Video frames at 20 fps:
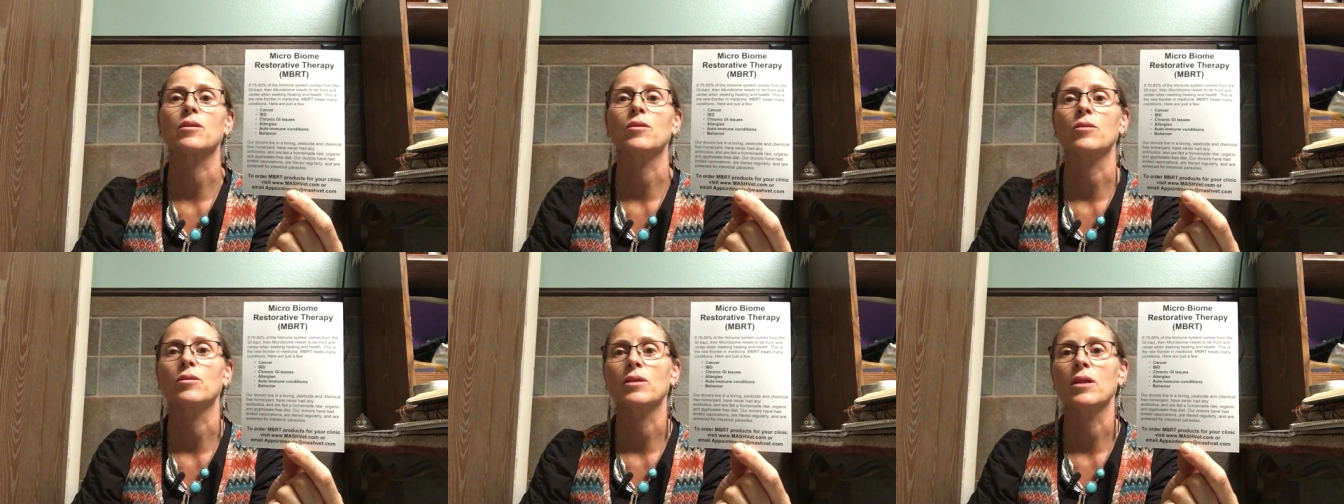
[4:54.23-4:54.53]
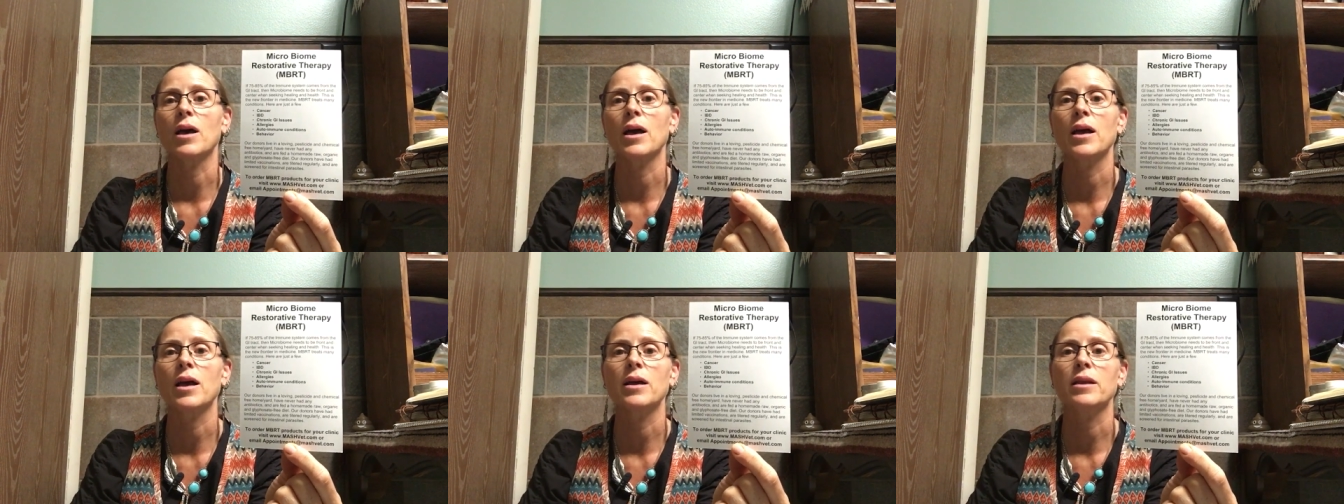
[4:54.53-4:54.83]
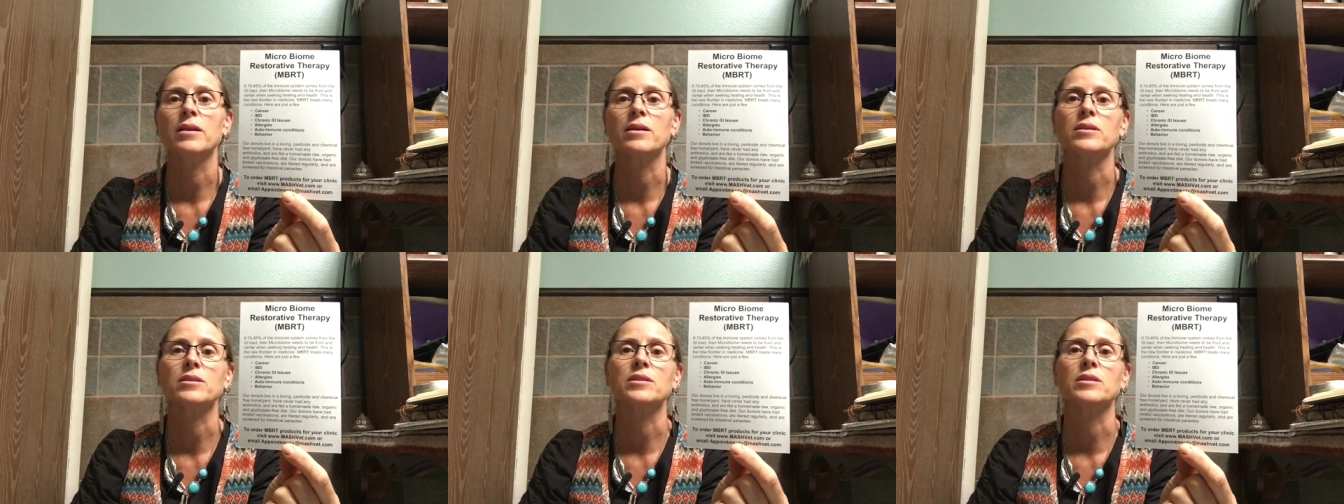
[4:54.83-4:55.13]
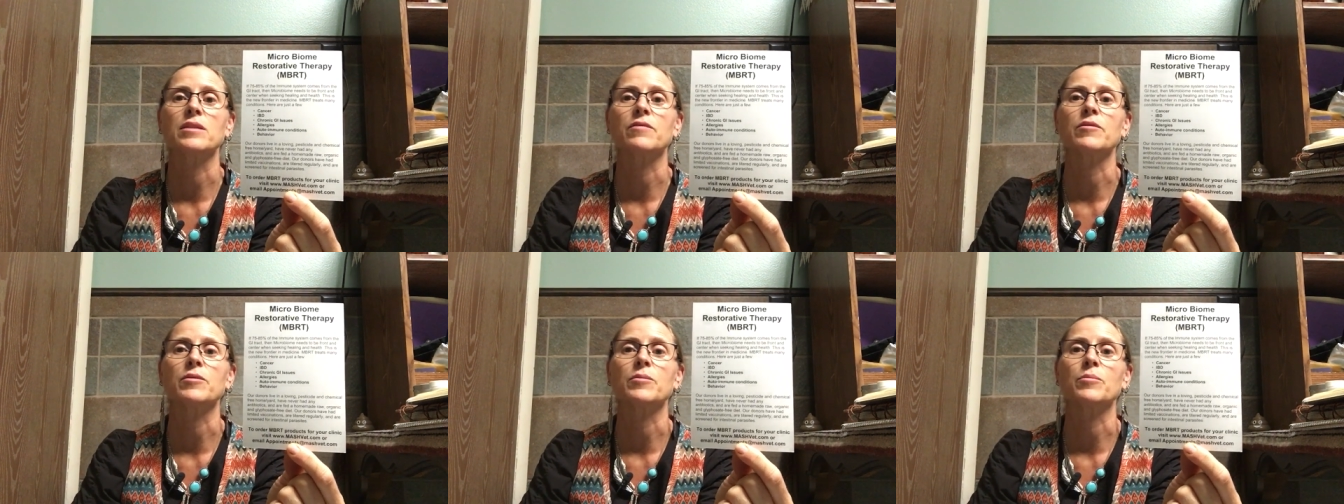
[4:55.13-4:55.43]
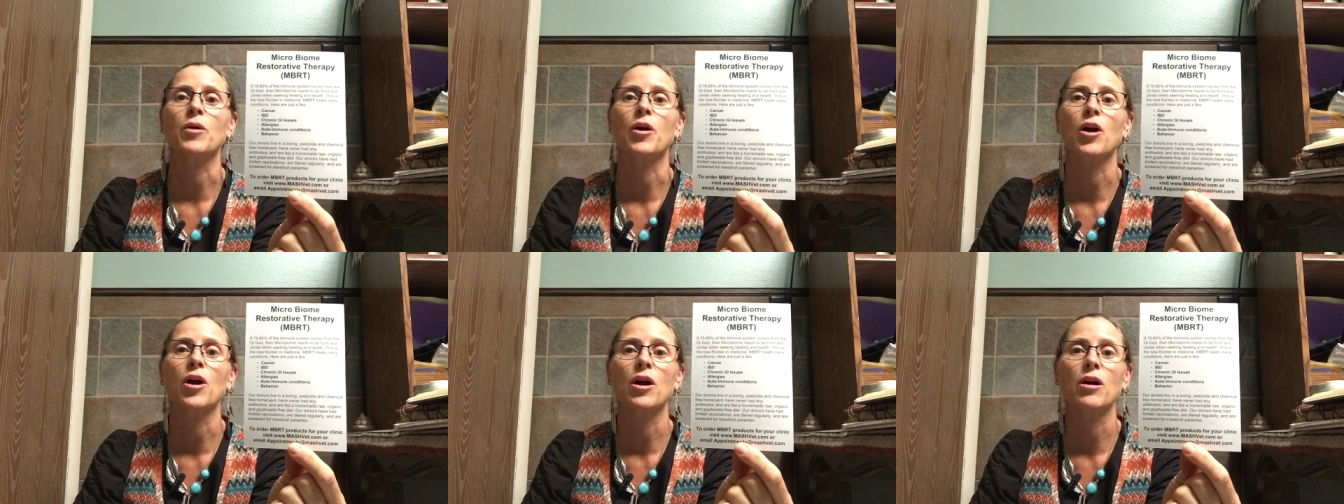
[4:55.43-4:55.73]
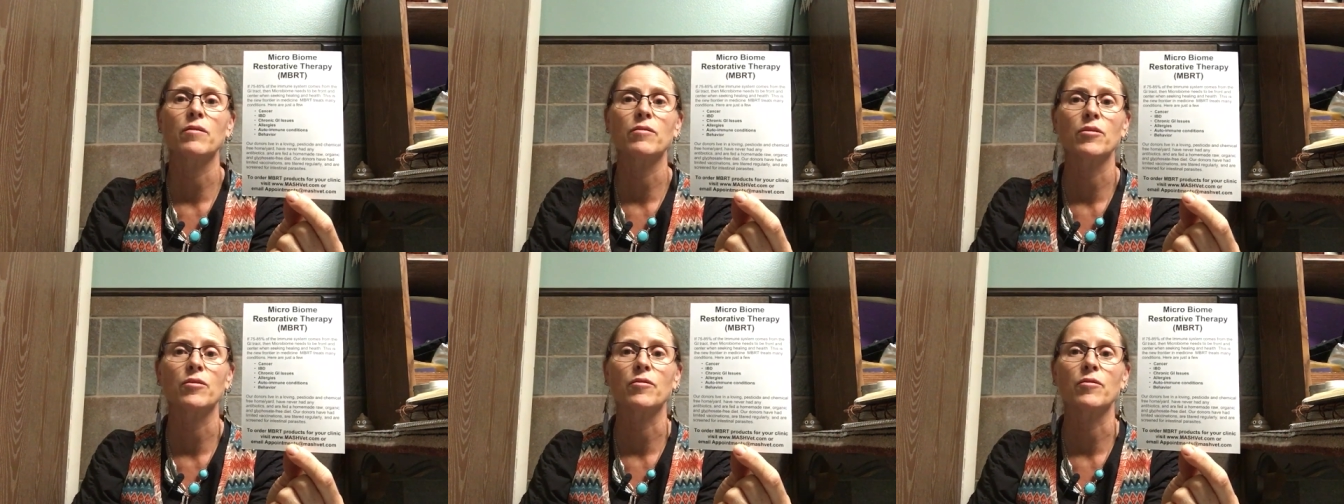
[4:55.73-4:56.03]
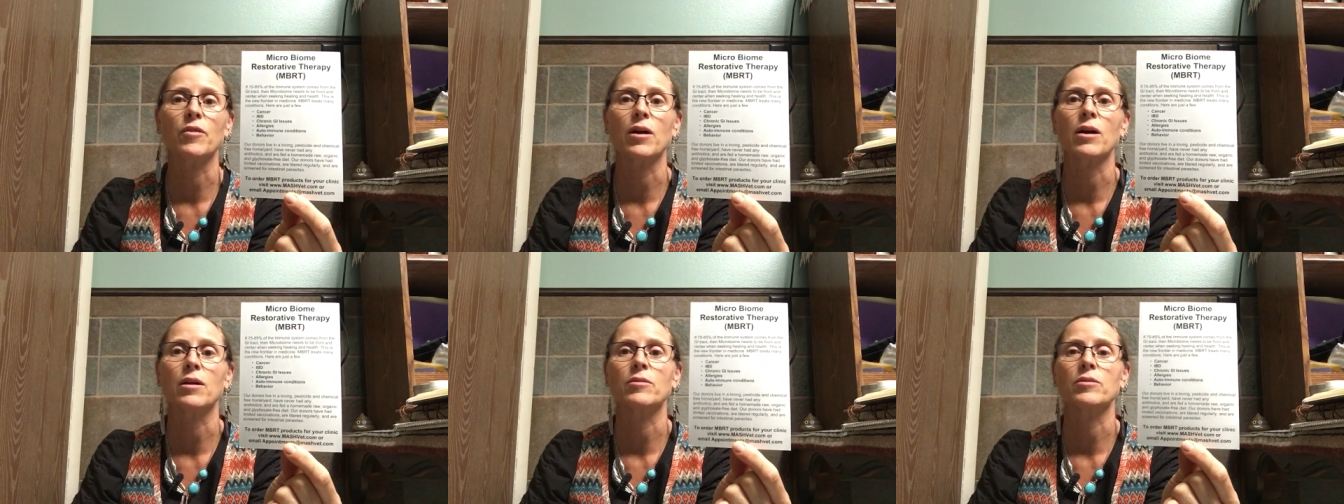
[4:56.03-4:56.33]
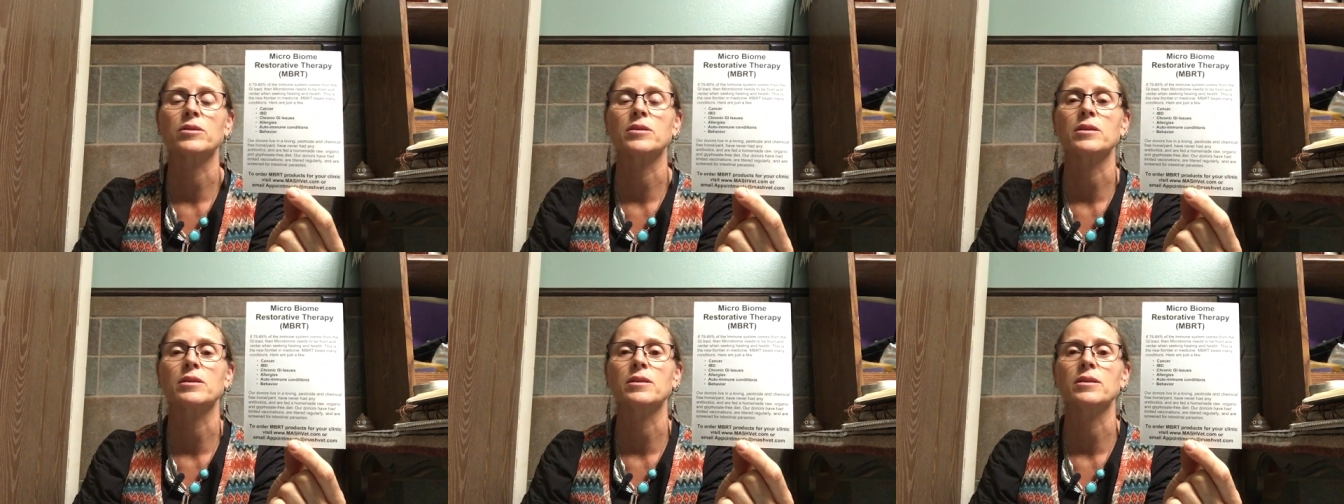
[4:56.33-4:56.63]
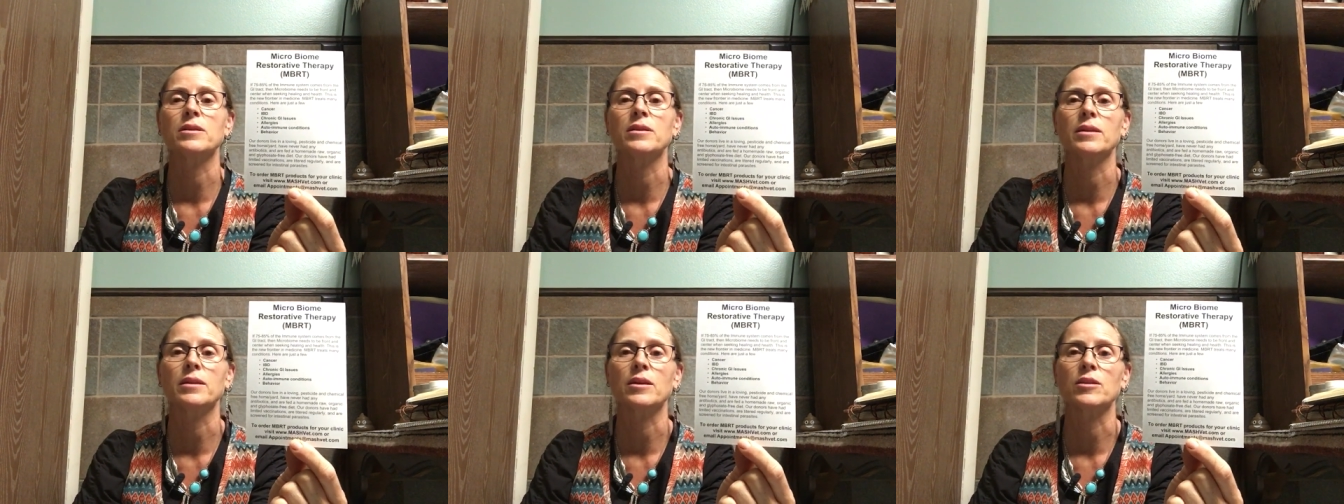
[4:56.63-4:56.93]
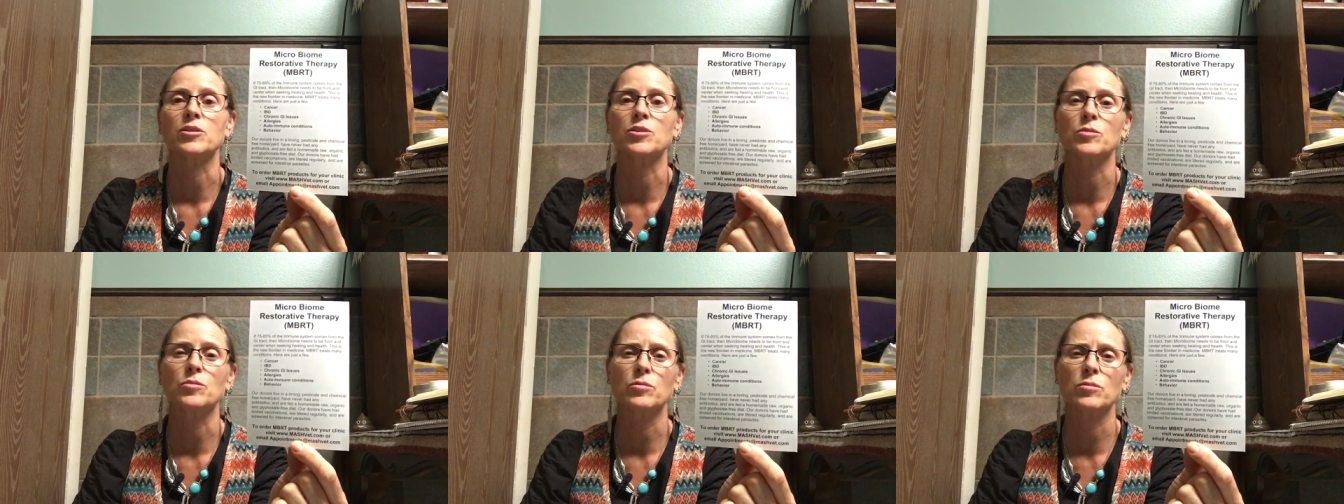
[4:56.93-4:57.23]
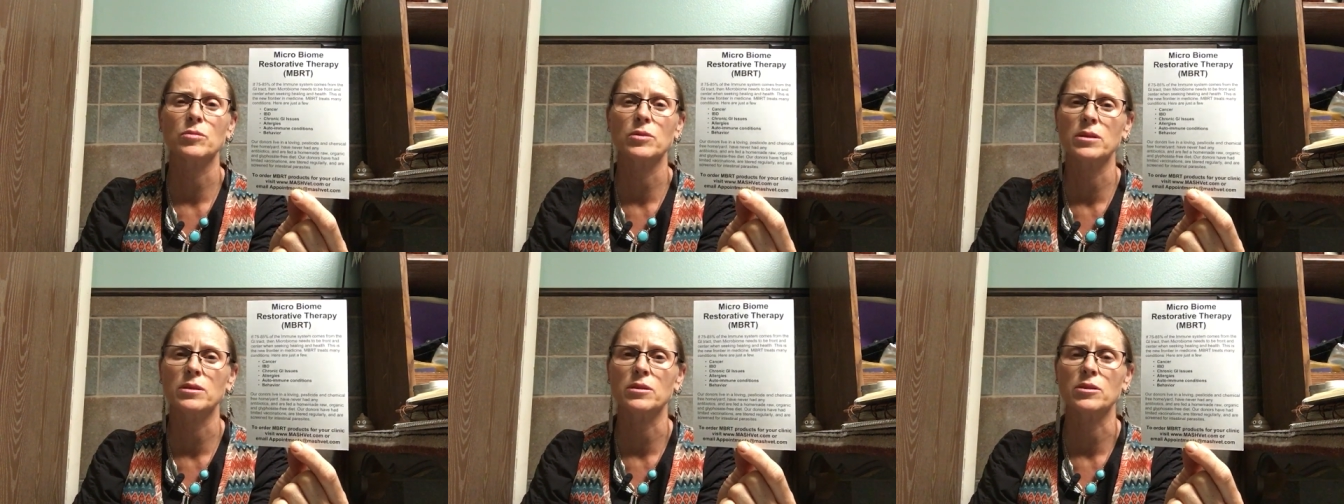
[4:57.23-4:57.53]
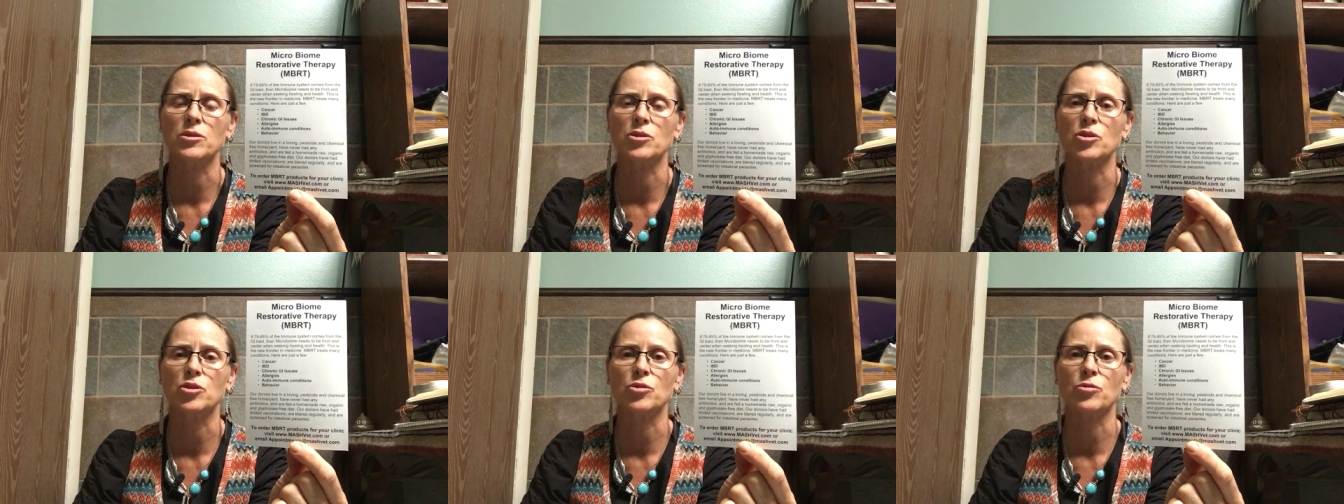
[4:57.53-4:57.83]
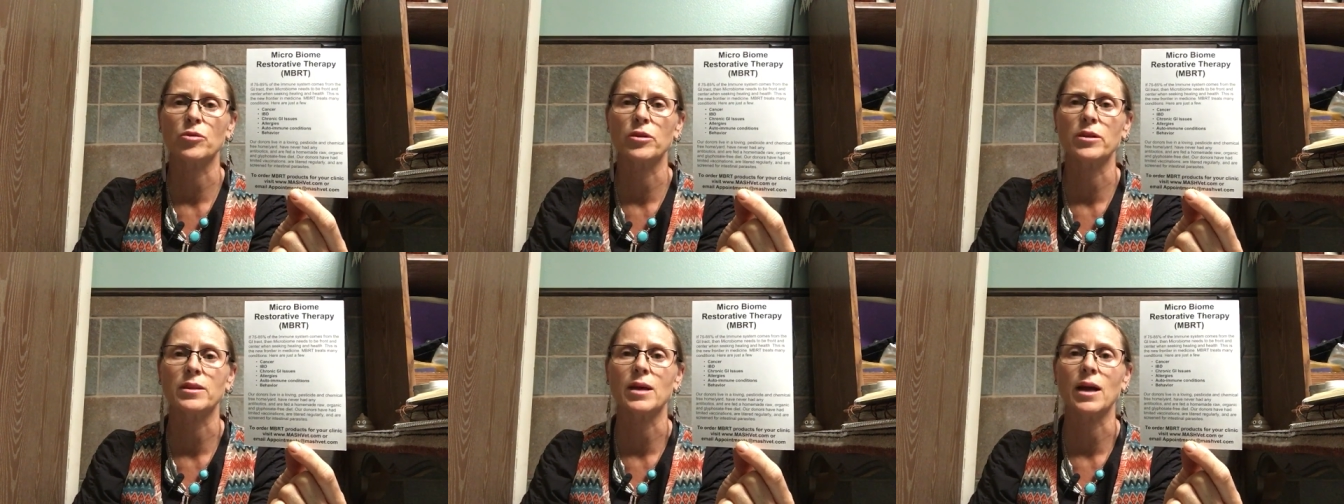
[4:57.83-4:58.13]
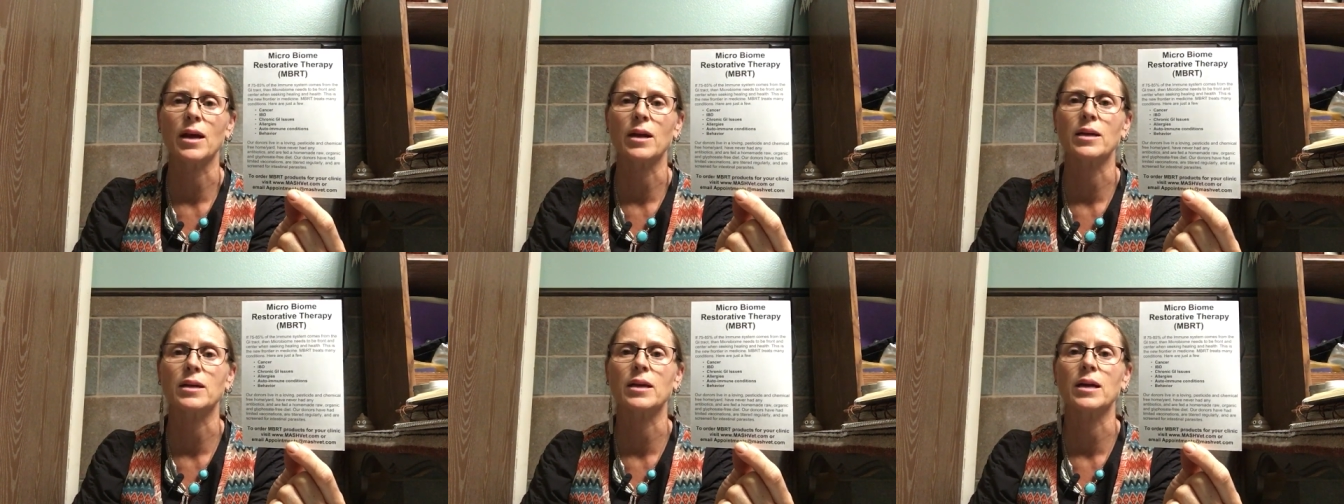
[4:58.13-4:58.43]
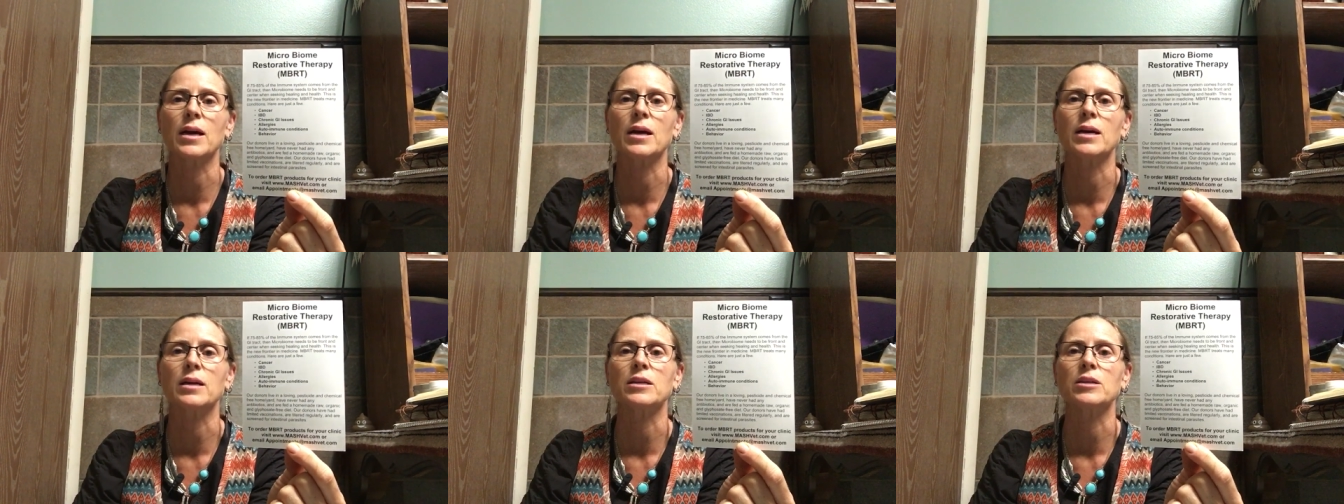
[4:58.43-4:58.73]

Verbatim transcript: colitis, even parvovirus, anything that's really destroyed that gut.